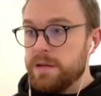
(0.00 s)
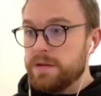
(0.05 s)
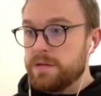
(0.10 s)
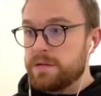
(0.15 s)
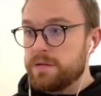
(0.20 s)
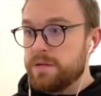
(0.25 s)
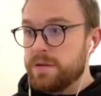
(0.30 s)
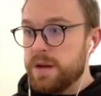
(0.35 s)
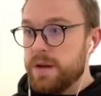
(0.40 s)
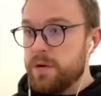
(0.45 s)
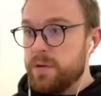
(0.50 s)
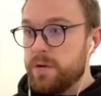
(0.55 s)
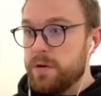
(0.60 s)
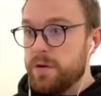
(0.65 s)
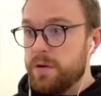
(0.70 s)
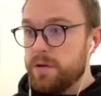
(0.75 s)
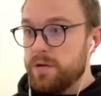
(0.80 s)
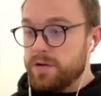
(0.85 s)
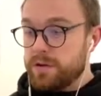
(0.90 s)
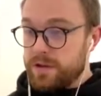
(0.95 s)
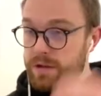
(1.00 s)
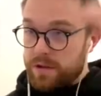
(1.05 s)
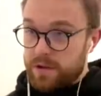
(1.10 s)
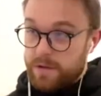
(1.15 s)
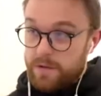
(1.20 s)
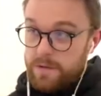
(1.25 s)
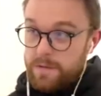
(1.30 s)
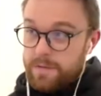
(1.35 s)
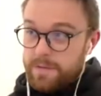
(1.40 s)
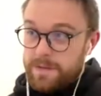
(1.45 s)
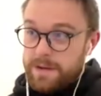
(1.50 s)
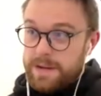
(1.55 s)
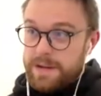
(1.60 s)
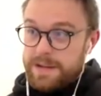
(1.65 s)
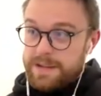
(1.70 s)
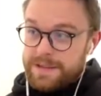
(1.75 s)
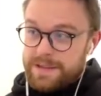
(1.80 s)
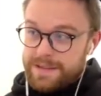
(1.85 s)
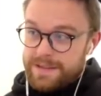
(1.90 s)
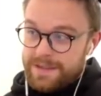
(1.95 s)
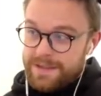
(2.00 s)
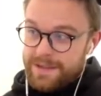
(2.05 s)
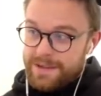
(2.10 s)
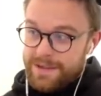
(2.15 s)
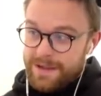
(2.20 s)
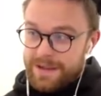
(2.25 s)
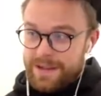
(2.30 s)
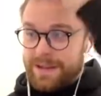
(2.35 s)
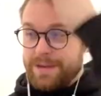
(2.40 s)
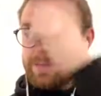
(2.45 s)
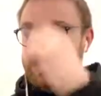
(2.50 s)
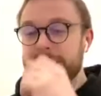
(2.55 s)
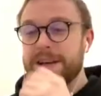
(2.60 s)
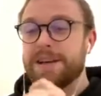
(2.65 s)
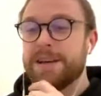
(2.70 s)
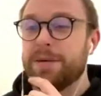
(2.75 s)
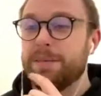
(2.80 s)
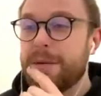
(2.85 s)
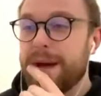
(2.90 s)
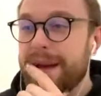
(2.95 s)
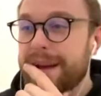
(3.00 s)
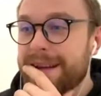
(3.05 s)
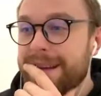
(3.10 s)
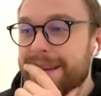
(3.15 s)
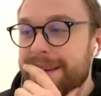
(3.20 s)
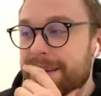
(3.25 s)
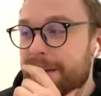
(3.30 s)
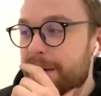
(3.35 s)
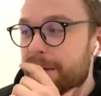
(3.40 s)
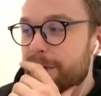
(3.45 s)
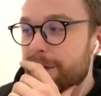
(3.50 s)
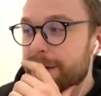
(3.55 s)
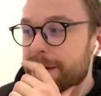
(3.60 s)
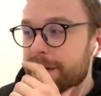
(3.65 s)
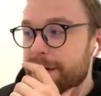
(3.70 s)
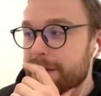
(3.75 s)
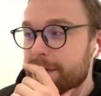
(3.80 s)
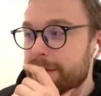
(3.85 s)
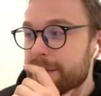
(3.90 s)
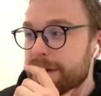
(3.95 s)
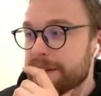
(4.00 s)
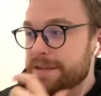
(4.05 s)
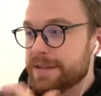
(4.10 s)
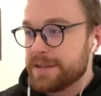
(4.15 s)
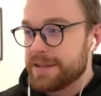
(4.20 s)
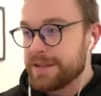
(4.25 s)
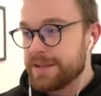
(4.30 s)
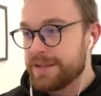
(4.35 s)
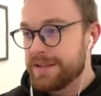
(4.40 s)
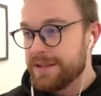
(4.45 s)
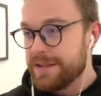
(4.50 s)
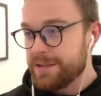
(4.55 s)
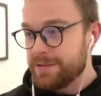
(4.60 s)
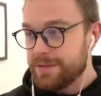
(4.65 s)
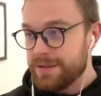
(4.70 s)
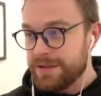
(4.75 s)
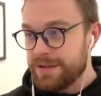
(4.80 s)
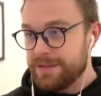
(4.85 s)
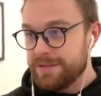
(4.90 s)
Now we're also gonna look at them taking back all my other bases as well.